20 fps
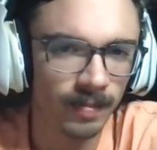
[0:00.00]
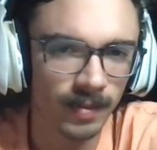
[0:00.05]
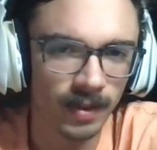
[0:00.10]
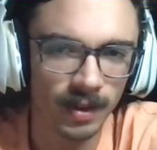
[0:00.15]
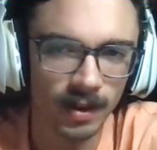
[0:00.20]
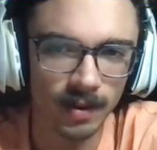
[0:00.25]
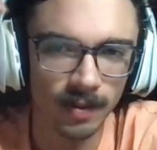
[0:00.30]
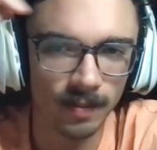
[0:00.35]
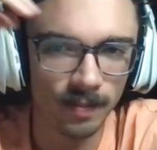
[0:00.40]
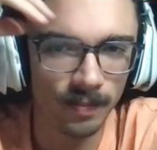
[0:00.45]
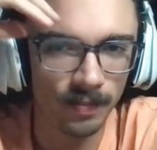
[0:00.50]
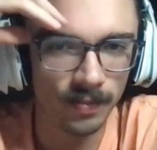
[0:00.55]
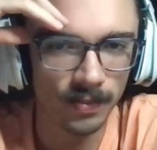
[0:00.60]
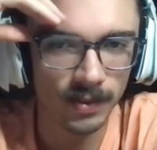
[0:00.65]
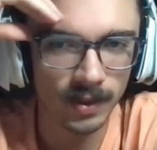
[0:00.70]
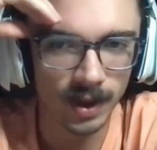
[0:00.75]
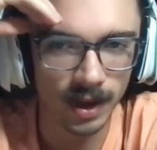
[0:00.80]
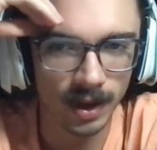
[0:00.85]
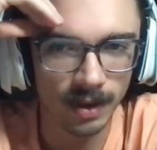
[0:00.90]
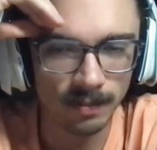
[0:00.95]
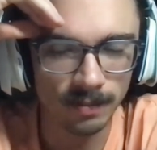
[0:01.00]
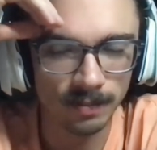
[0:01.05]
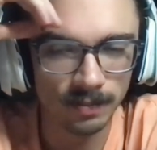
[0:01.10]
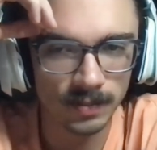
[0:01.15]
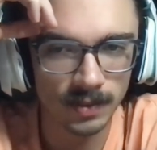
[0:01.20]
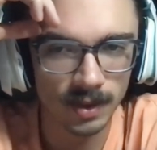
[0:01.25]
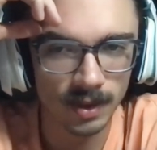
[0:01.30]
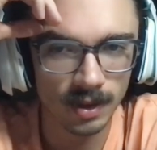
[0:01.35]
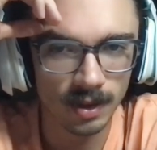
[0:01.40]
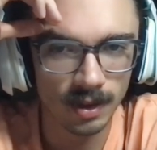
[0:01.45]
or the Phillies. The
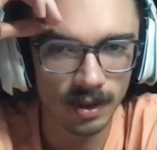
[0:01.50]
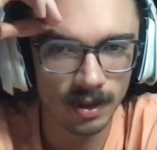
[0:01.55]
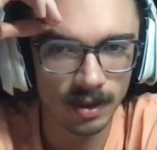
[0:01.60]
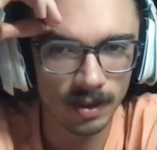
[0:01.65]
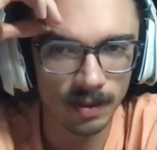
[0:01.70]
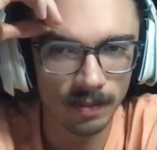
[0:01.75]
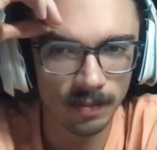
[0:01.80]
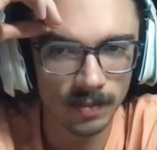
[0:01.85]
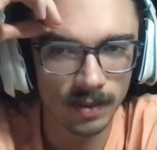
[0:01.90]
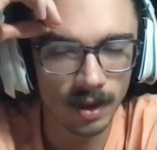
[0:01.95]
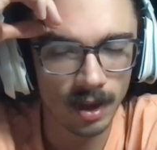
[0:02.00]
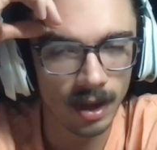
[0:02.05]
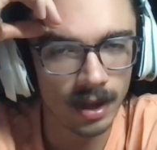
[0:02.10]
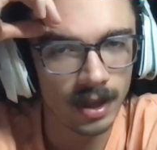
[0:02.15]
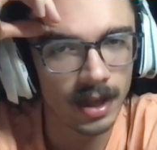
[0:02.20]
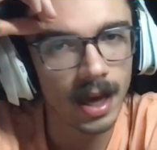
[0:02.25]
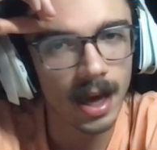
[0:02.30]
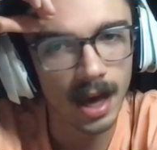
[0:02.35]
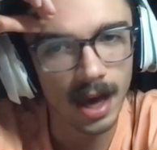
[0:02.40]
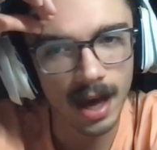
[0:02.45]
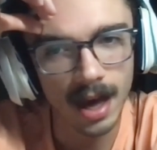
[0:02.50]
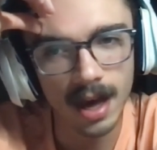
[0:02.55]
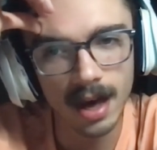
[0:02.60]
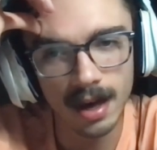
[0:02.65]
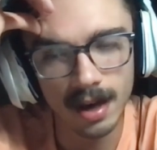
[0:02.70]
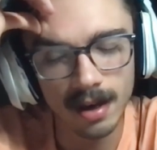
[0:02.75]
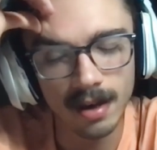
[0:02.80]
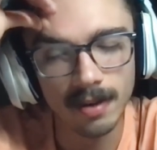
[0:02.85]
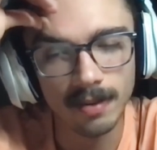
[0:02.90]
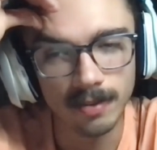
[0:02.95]
Phillies, I think, have the best record in the
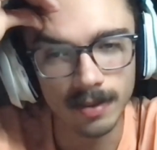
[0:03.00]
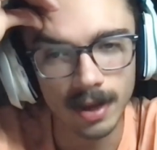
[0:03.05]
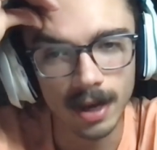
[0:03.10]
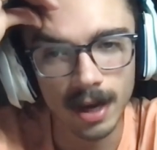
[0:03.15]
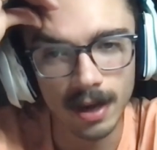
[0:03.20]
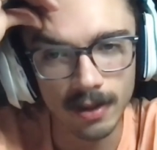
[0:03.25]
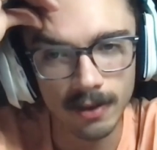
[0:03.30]
AL.